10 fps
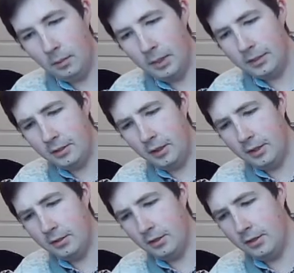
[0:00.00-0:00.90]
Basically,
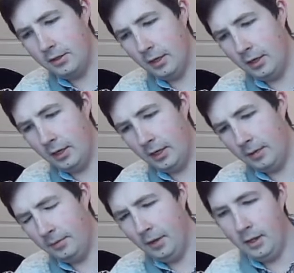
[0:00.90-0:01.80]
this is
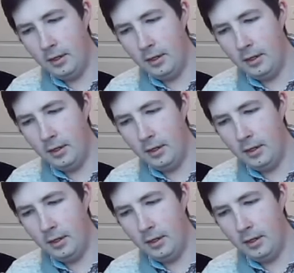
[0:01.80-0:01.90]
a